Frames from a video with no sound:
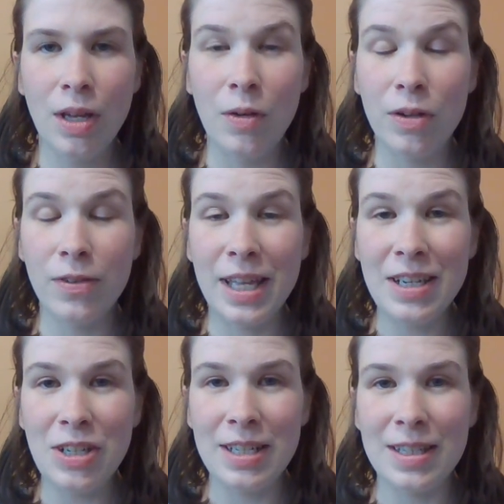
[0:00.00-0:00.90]
Well, a
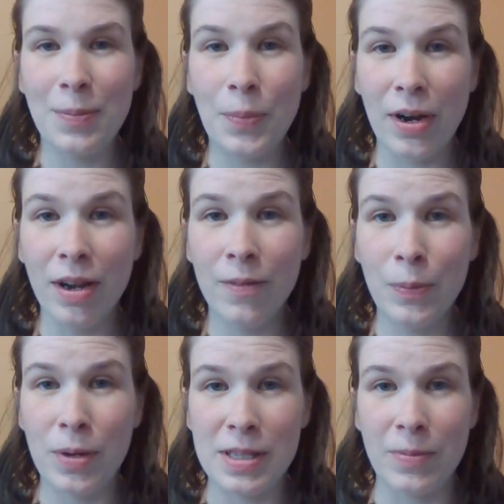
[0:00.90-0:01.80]
flange is the part of a
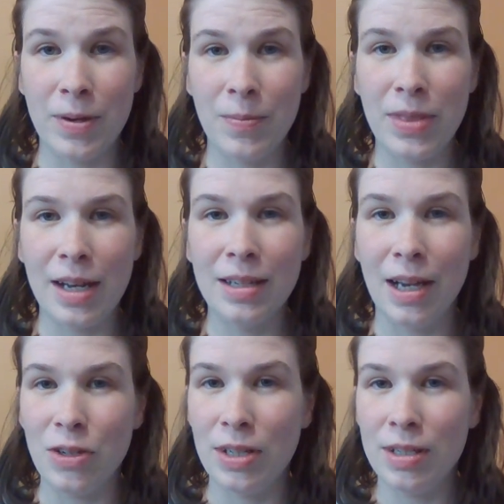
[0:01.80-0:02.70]
breast pump that
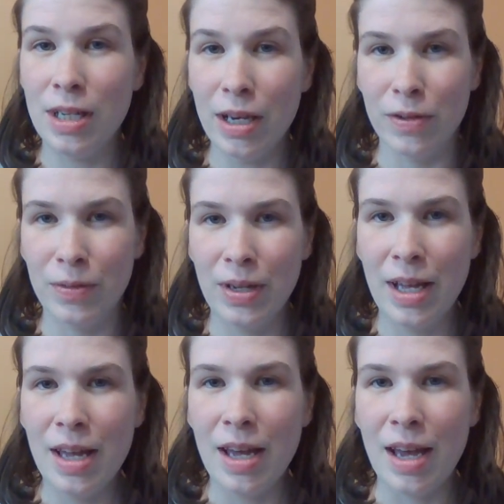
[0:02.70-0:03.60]
attaches to you.
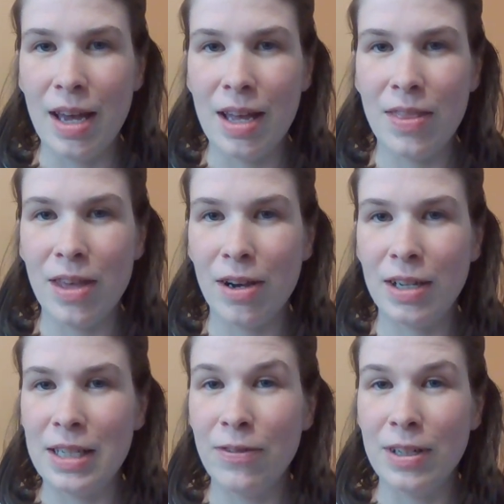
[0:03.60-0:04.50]
And there are
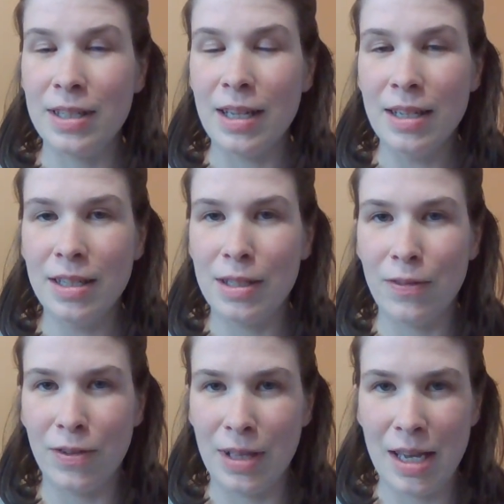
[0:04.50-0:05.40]
different sizes
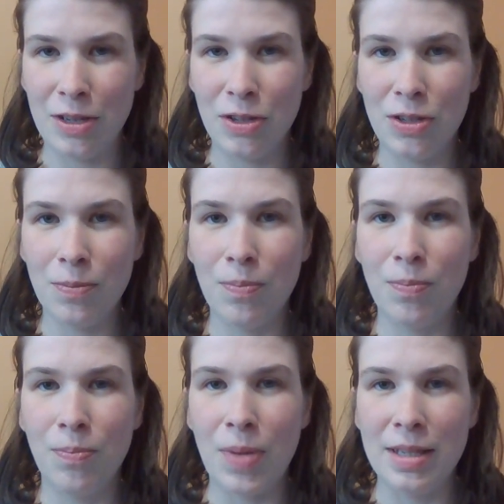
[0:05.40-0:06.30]
of flange
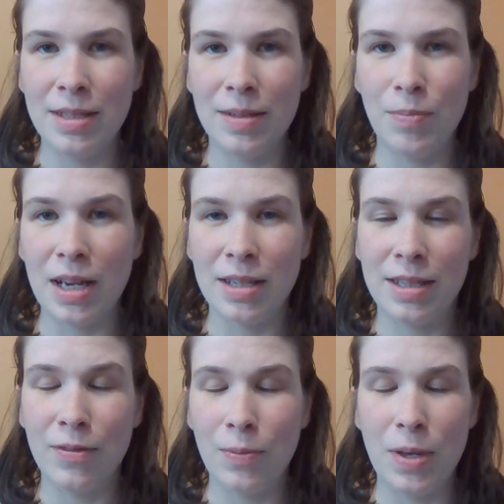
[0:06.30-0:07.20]
because
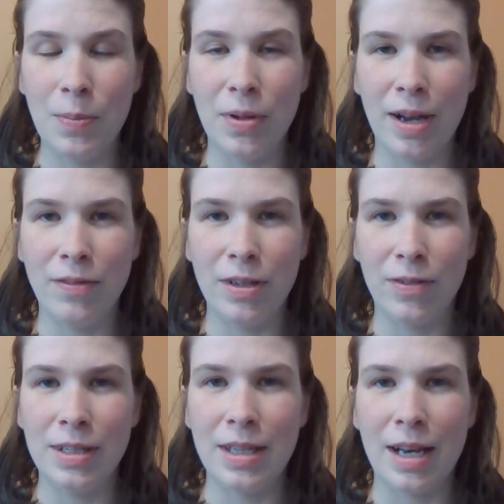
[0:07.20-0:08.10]
different people have
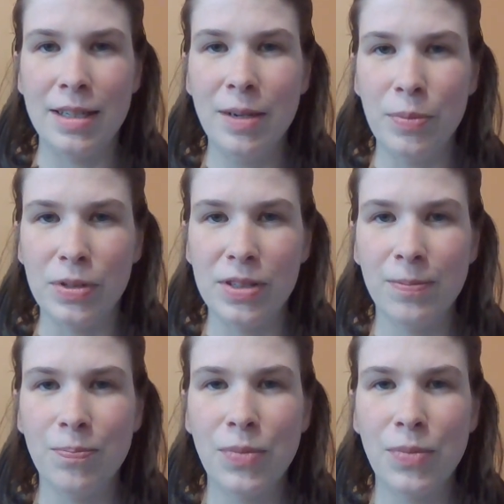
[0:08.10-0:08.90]
different size nipples.